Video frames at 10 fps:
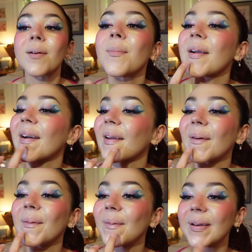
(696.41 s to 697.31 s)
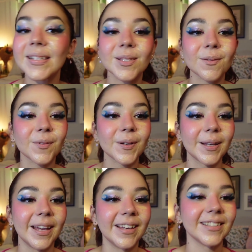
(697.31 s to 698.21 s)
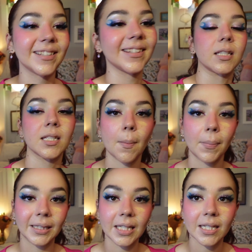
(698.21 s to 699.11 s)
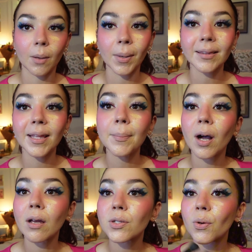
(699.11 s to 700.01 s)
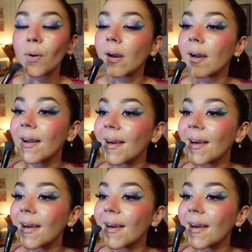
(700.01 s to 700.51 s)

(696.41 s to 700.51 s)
Oh my God, I always forget to blend out my lip contour.